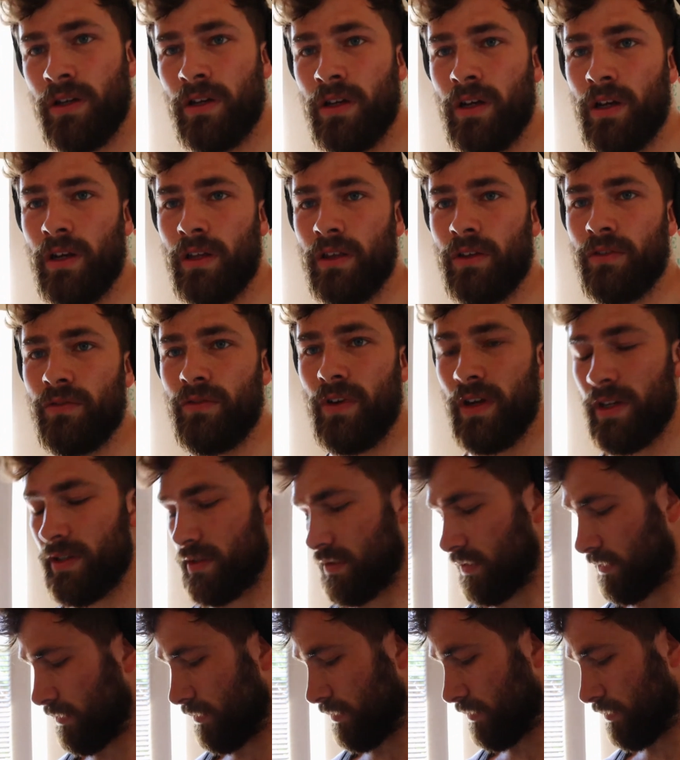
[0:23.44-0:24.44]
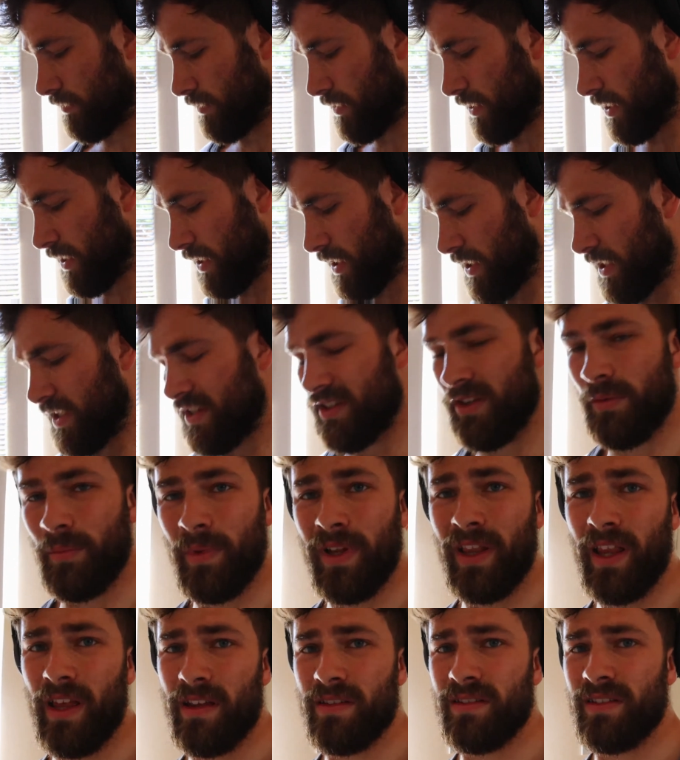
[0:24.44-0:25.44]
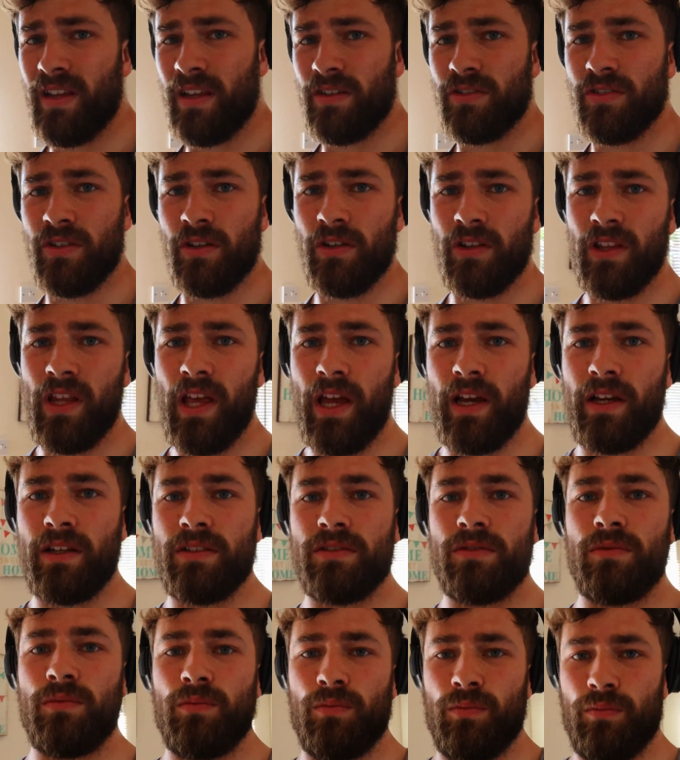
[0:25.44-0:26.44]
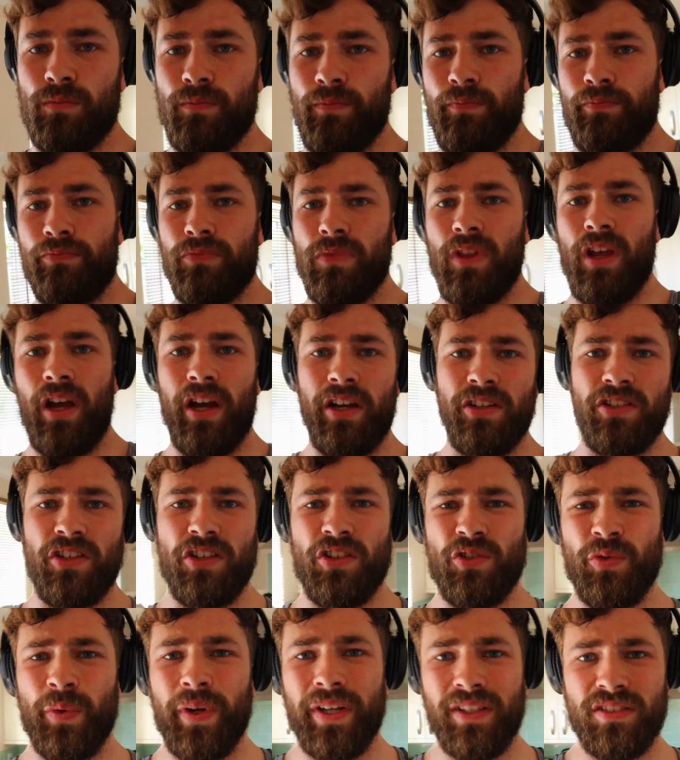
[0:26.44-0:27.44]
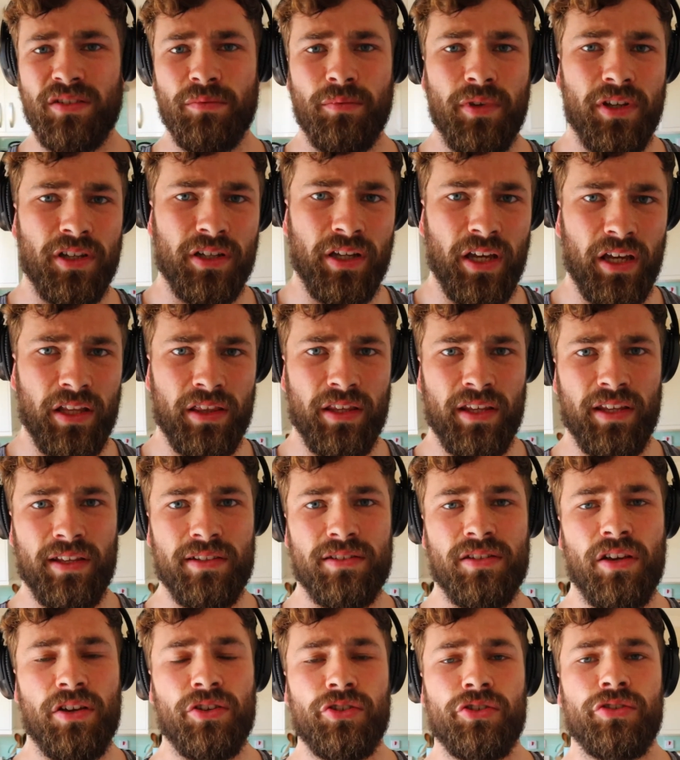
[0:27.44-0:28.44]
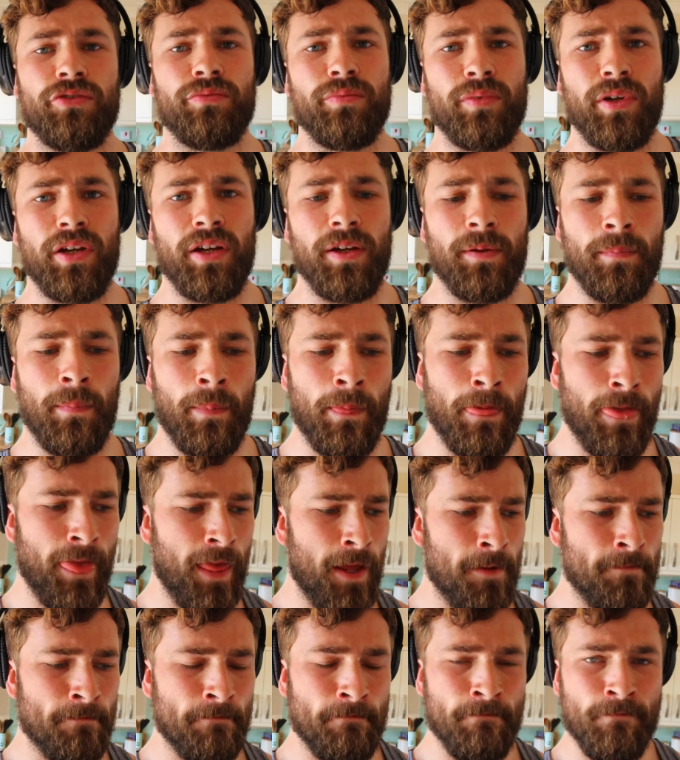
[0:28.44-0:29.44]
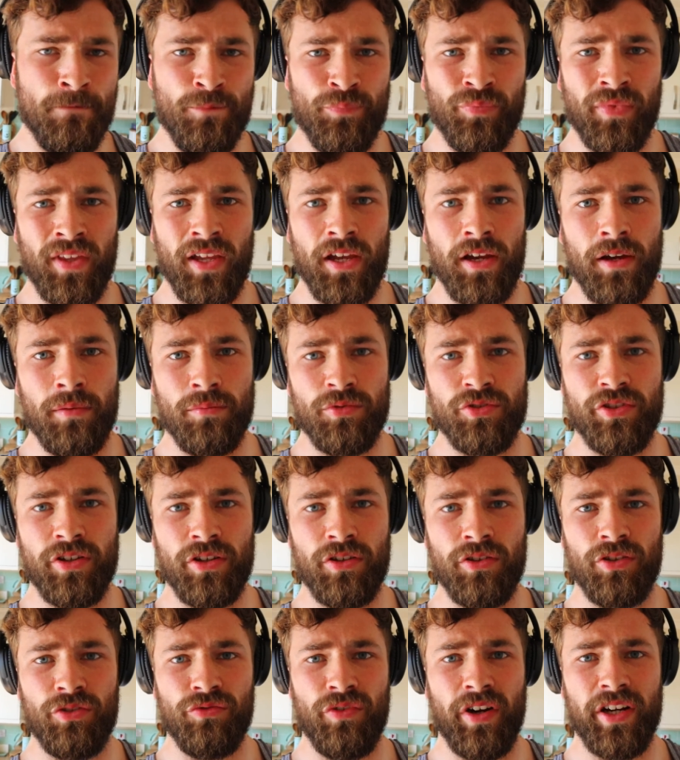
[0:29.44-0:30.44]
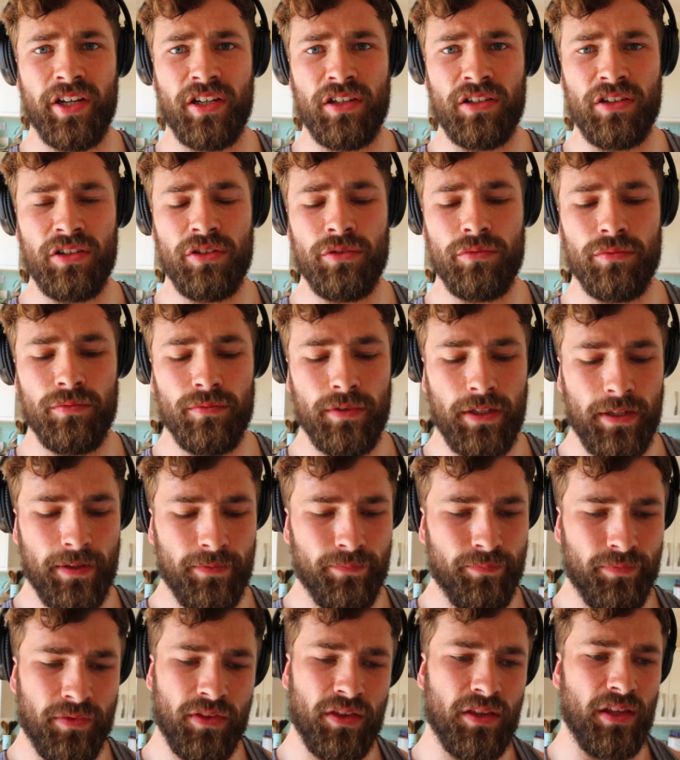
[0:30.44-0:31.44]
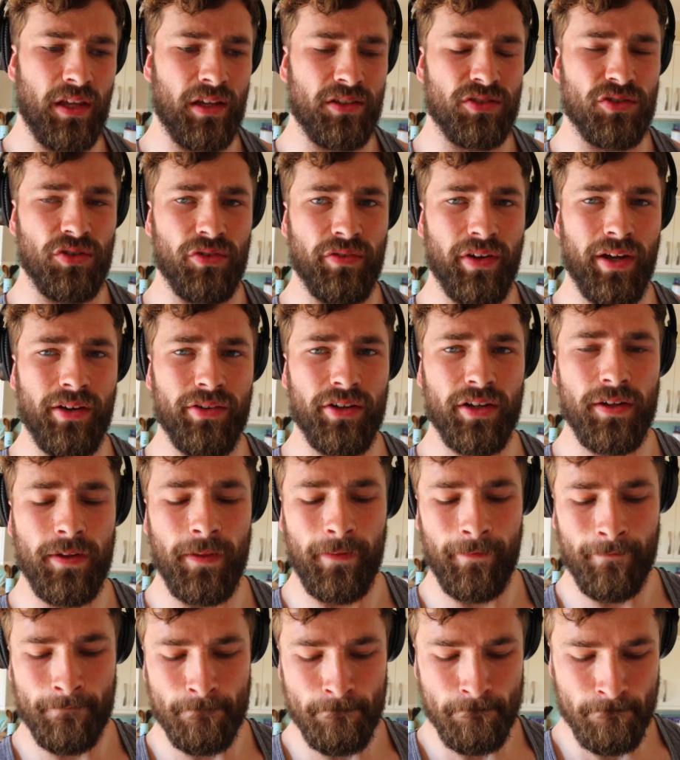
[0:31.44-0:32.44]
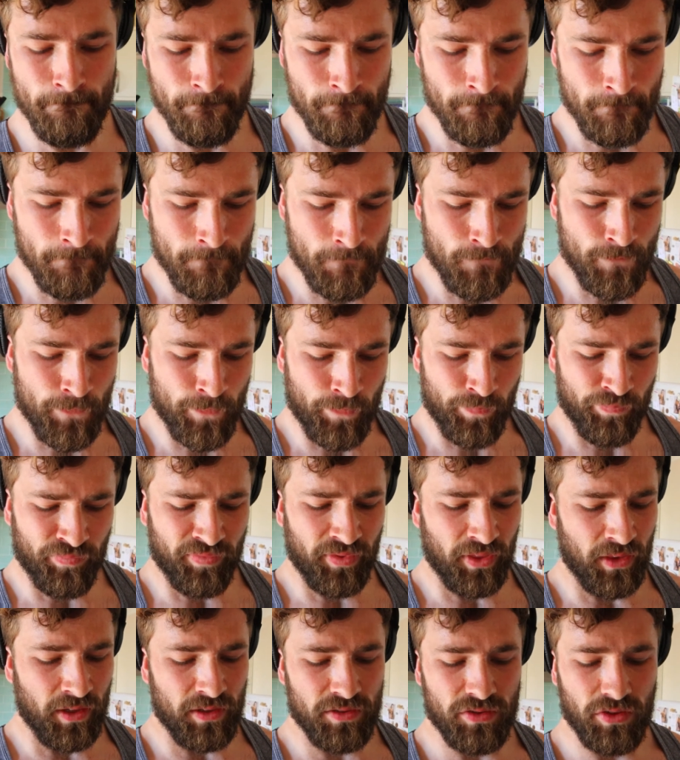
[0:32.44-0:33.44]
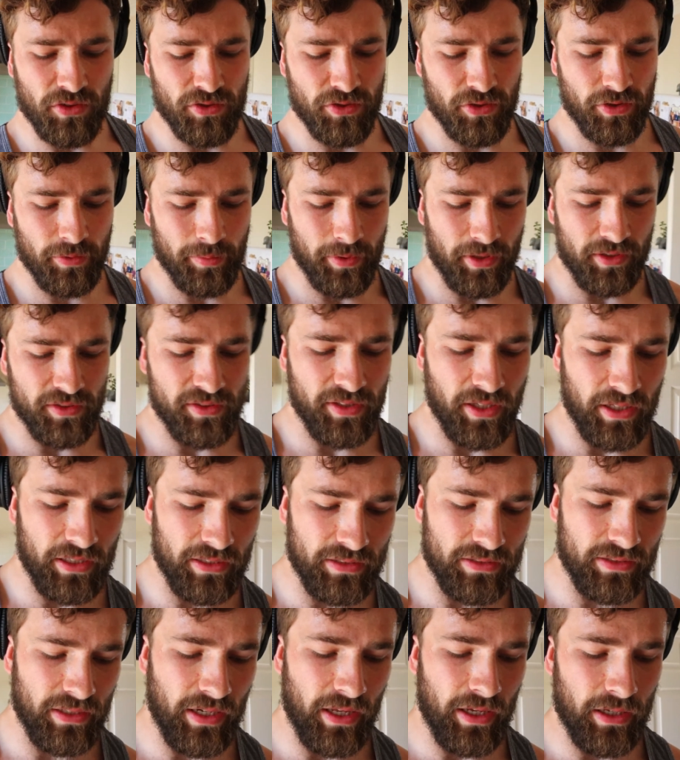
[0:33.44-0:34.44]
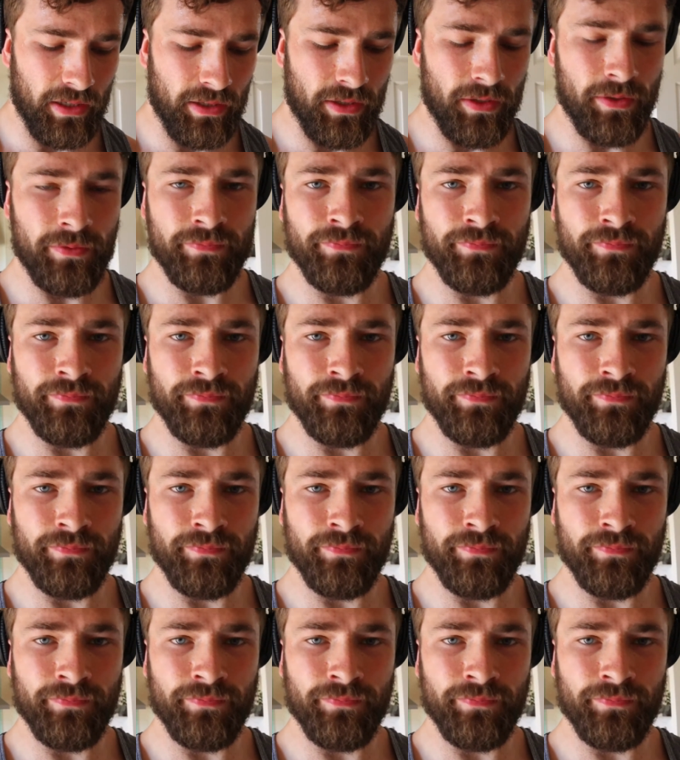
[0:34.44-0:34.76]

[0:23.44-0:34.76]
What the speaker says: the rest of so my last session on legs, I actually tweaked something in the insertion of my hamstring on the right glute, that sort of area. So I took a bit of steady today.